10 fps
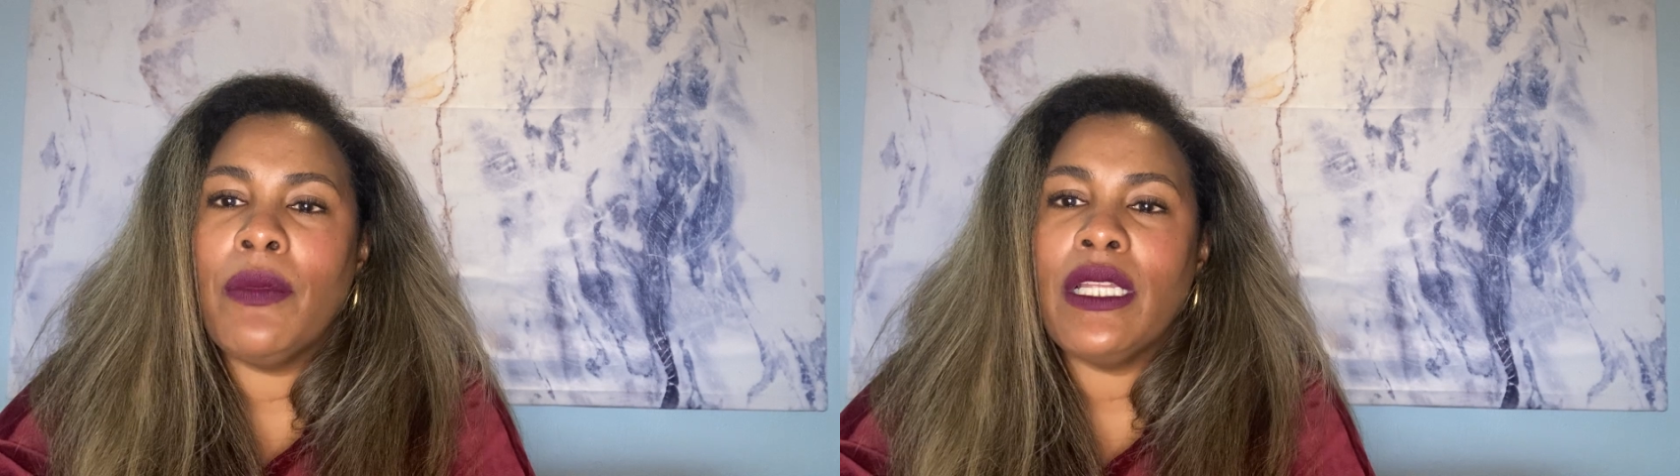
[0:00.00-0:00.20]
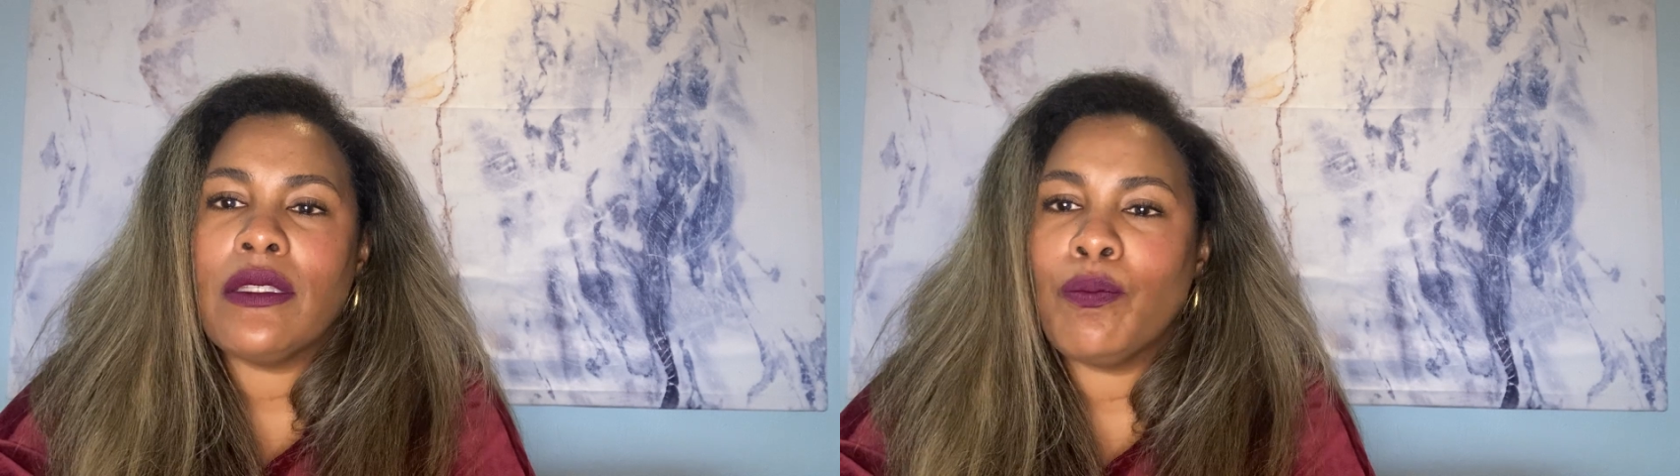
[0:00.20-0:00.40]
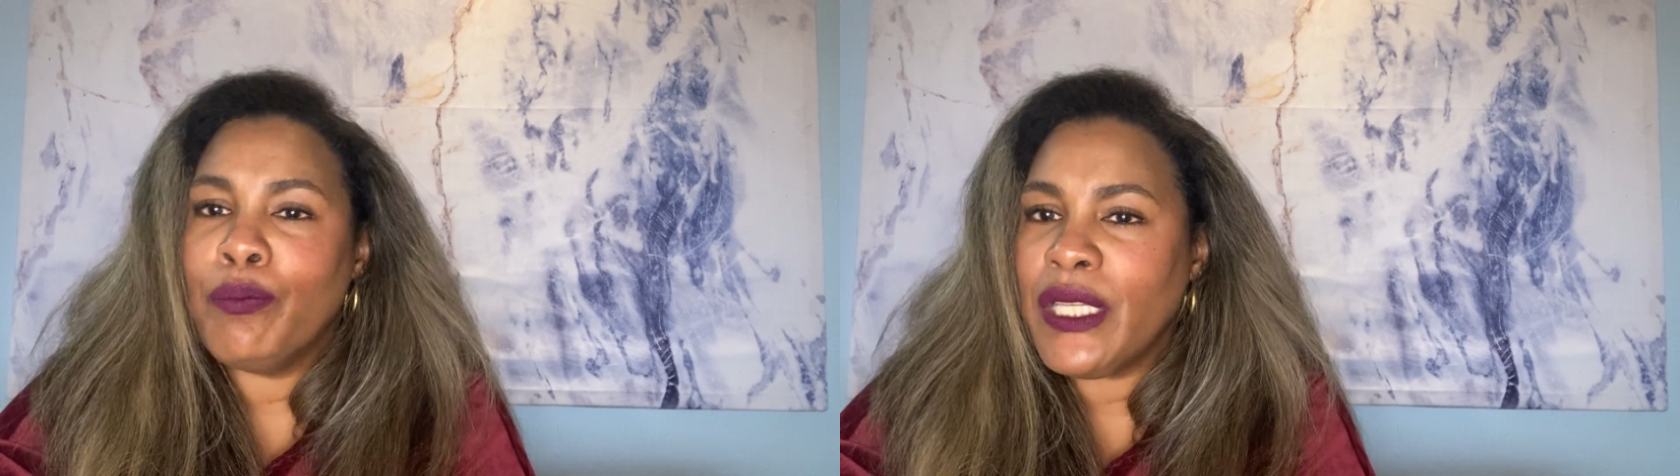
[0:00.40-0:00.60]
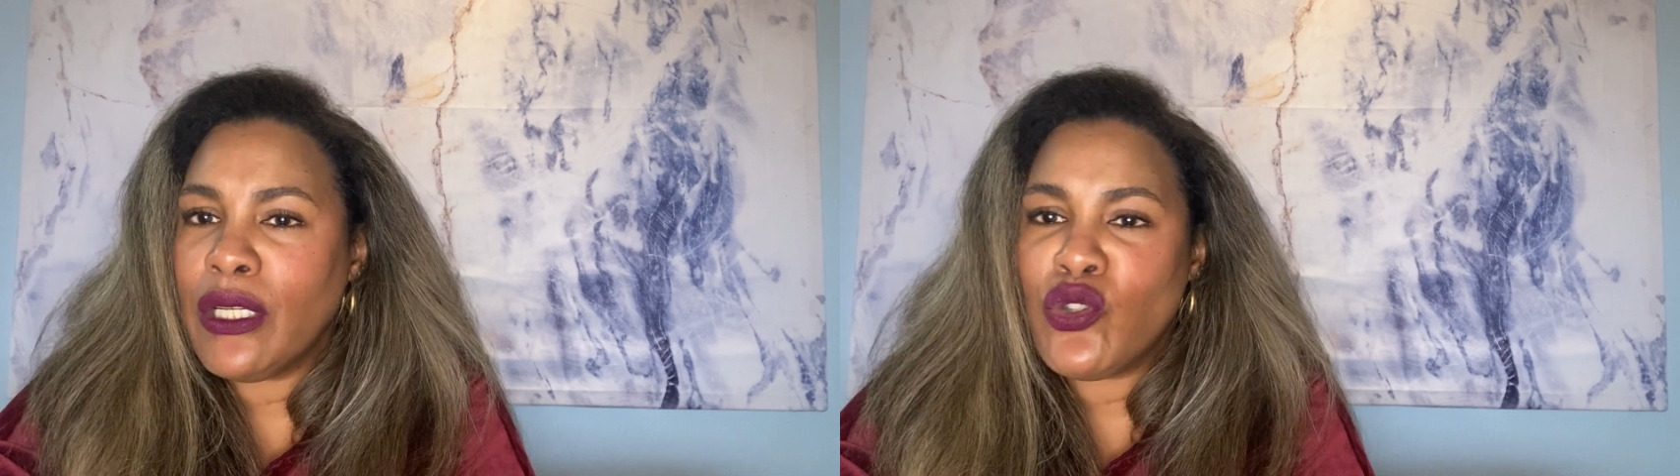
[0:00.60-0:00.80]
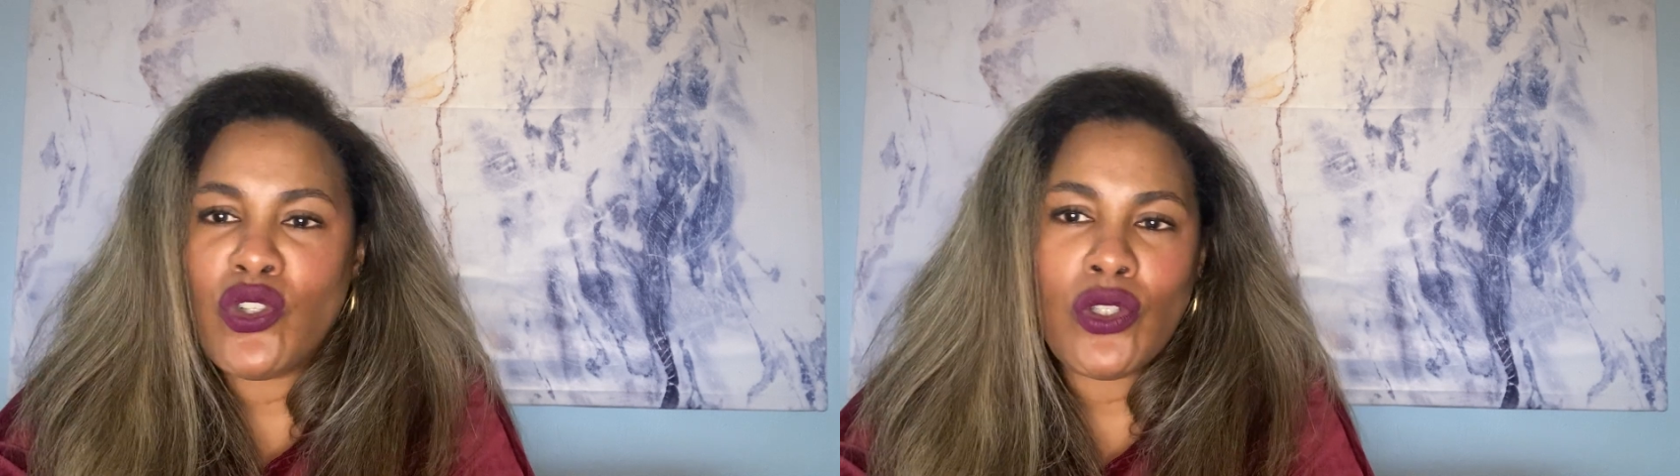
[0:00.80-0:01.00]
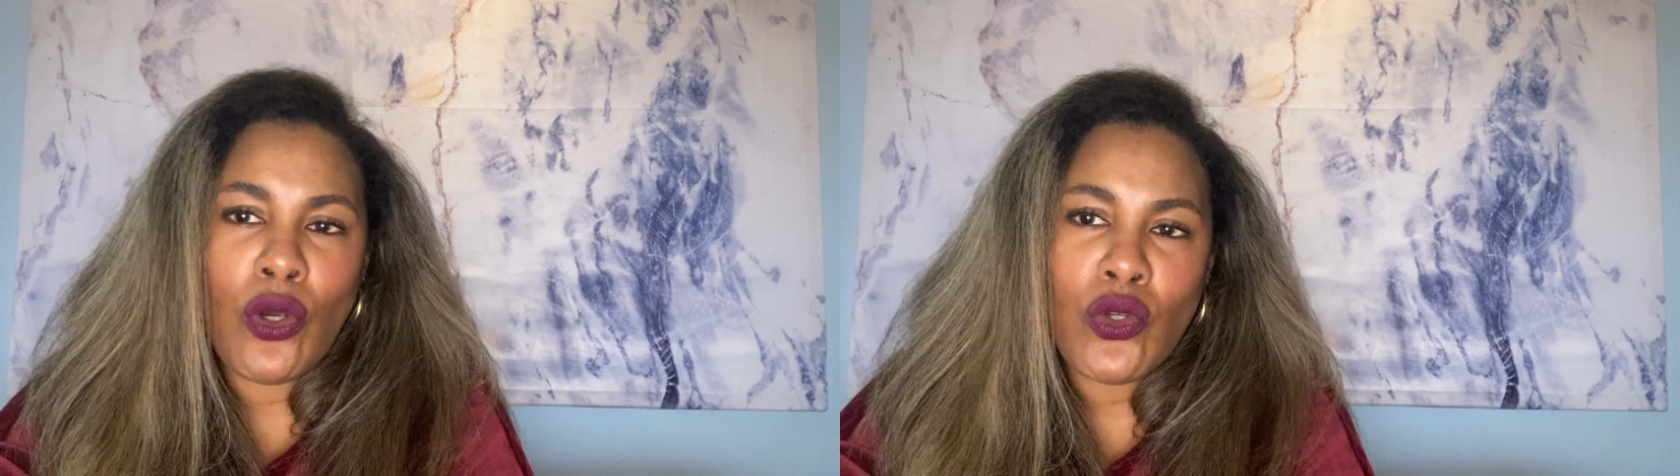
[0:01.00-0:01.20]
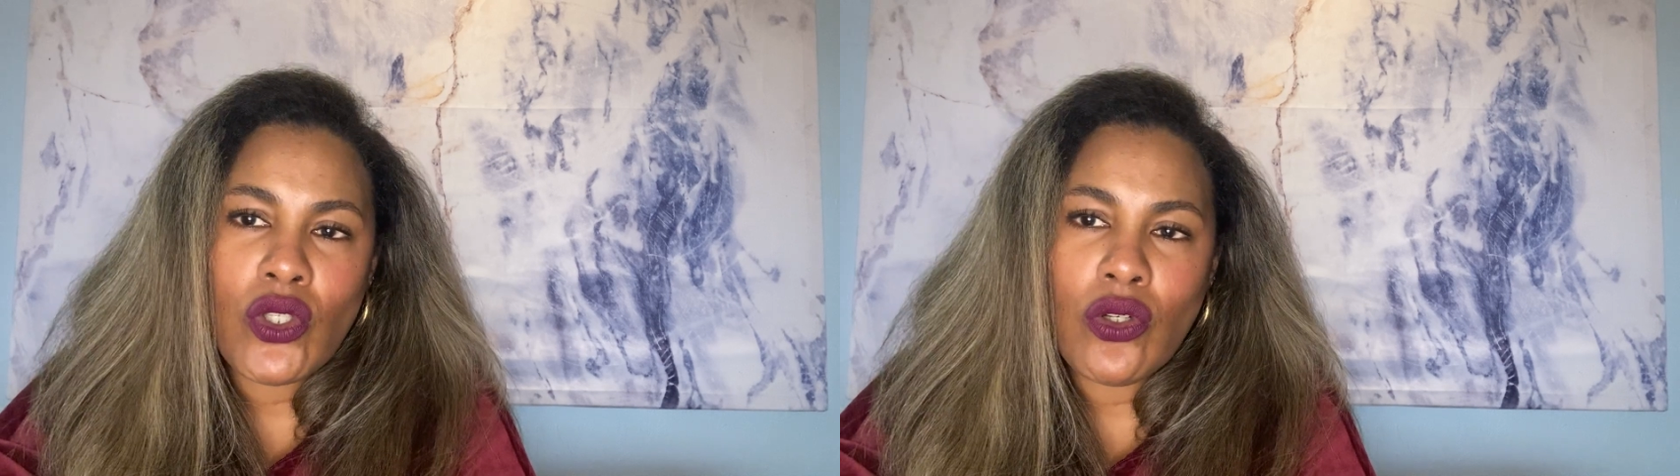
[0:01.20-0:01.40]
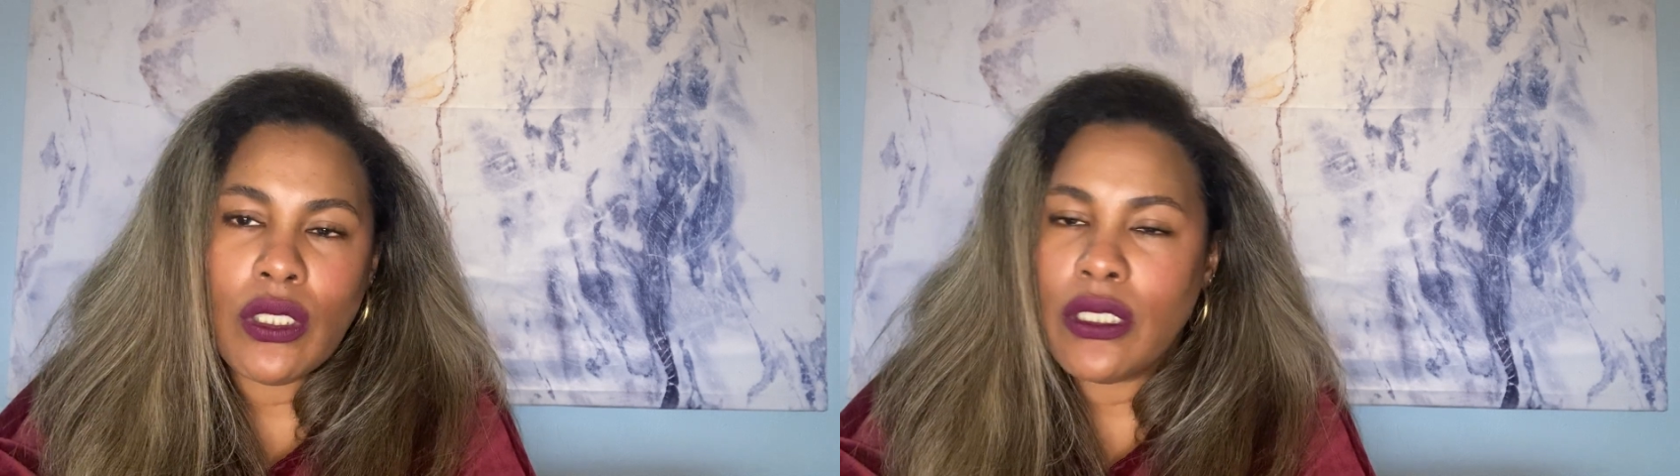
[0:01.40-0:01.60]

it's beach, it's coastal,